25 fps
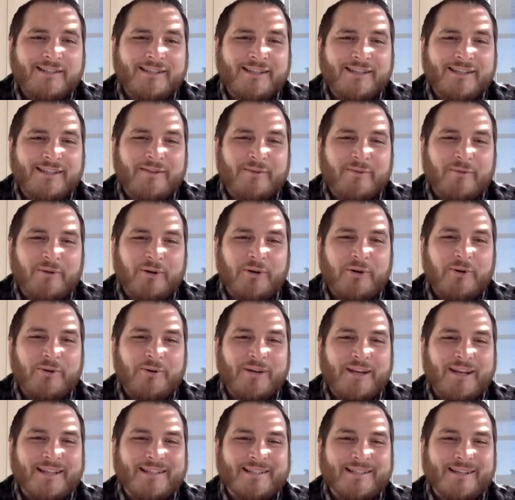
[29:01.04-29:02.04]
did the
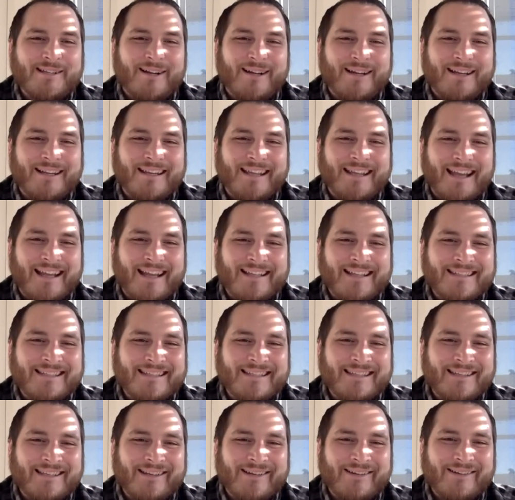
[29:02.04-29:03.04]
recruiting song and
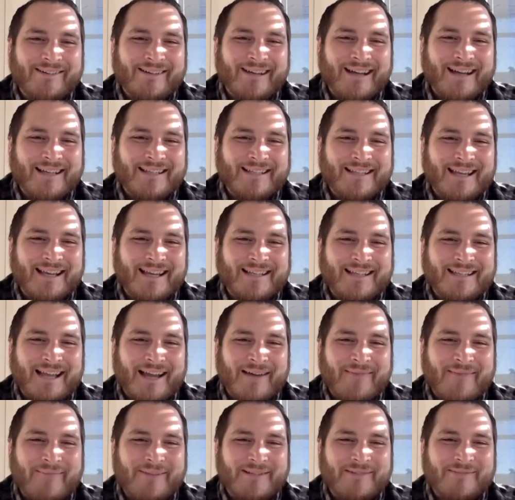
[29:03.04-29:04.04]
dance, you know, as
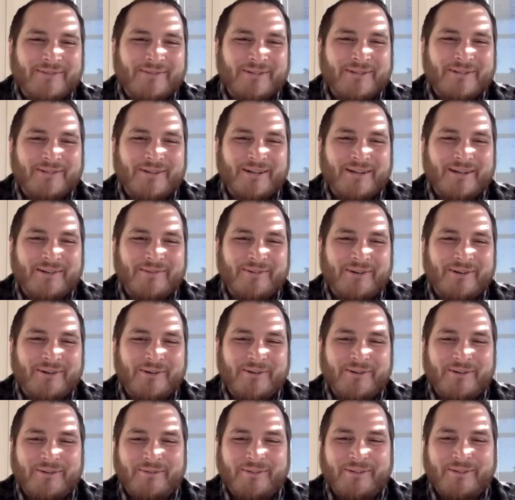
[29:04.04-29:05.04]
happens when you try to
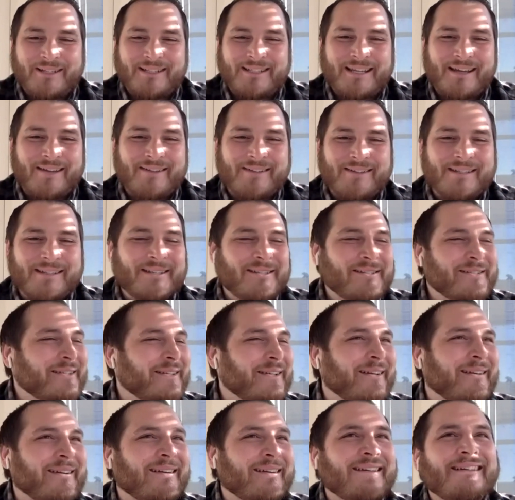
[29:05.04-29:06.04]
recruit a really talented
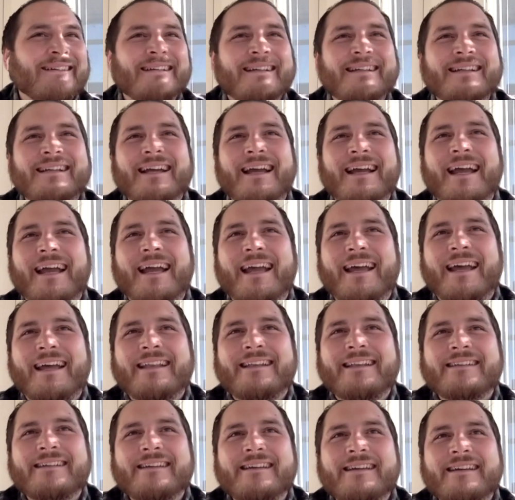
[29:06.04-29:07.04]
engineer.
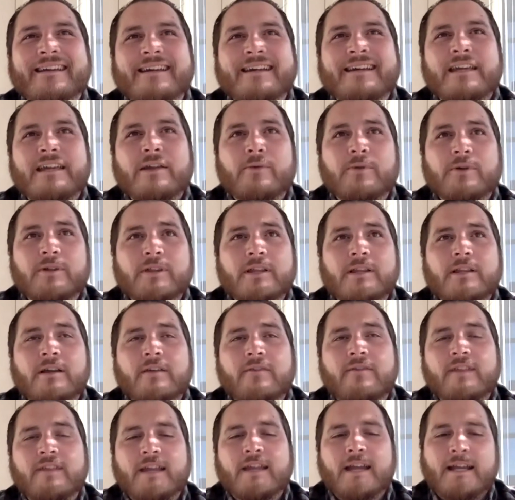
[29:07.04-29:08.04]
And he really
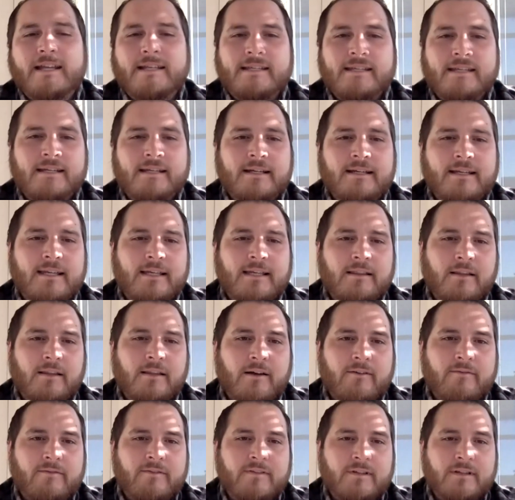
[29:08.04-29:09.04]
loved the idea.
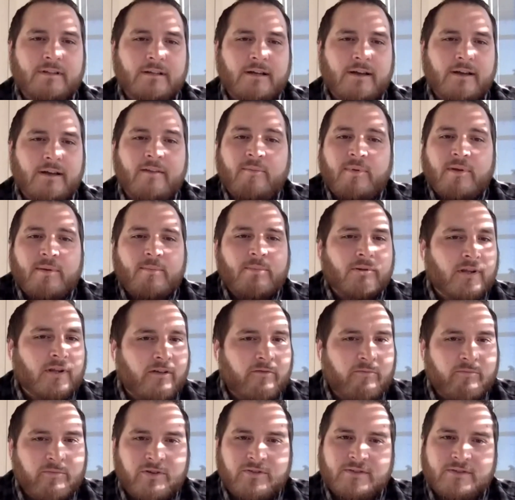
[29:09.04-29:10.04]
I think people
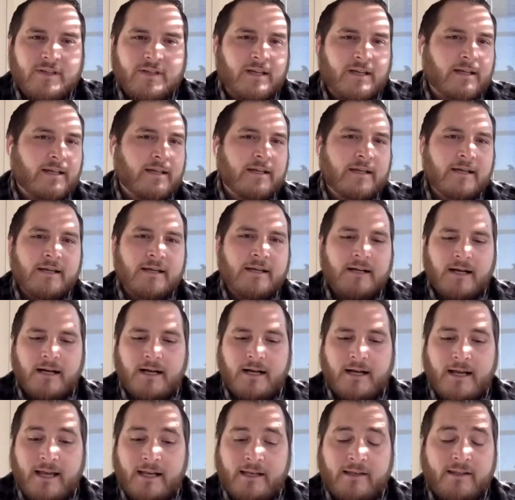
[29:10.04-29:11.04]
love music.
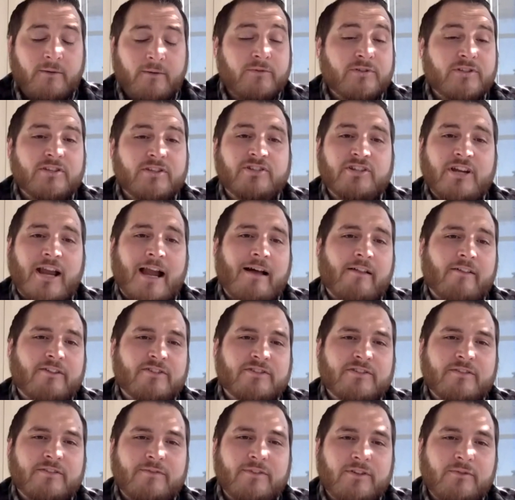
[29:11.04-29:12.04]
And it was a
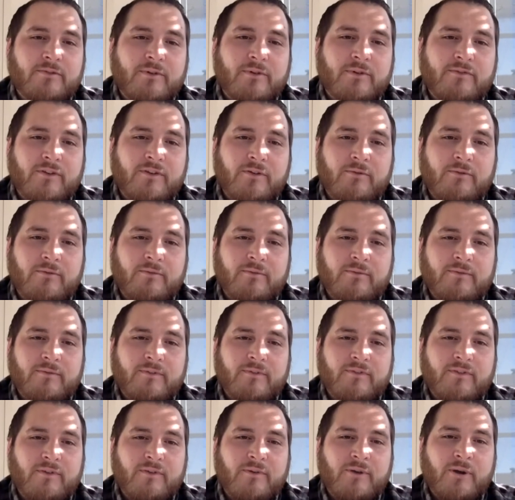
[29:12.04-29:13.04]
challenge. If you
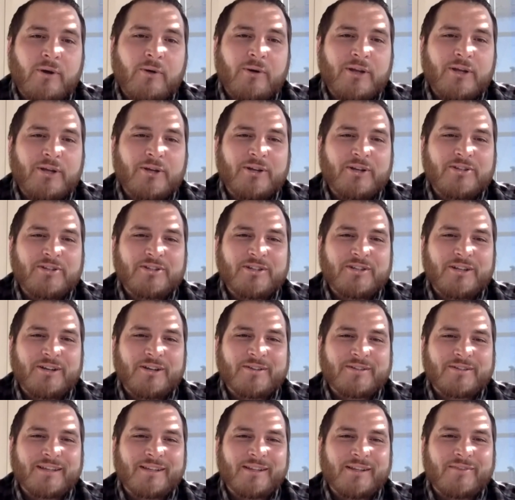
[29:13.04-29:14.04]
know any good
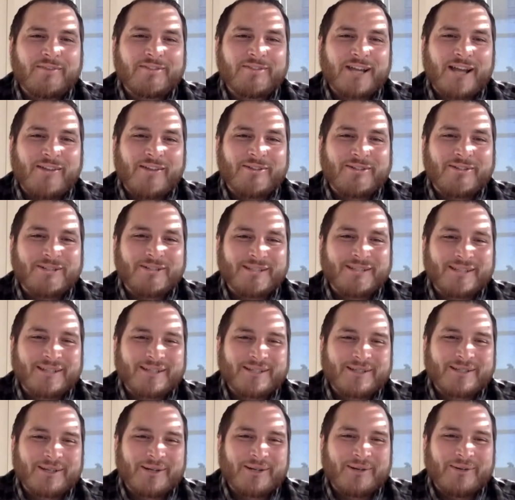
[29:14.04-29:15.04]
engineers, they love challenges.
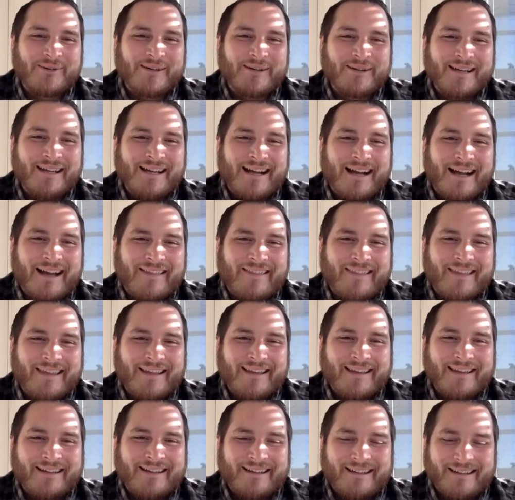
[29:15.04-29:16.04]
So I
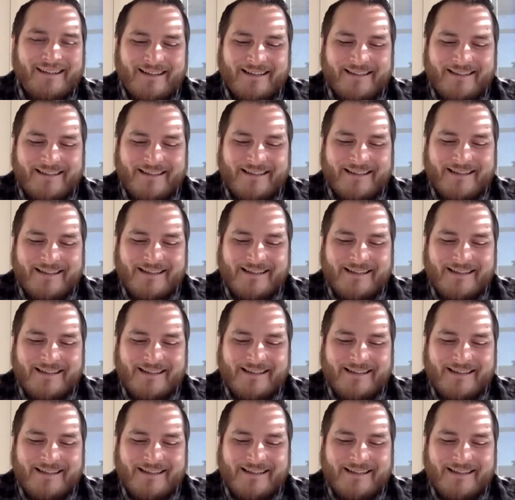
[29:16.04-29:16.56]
think that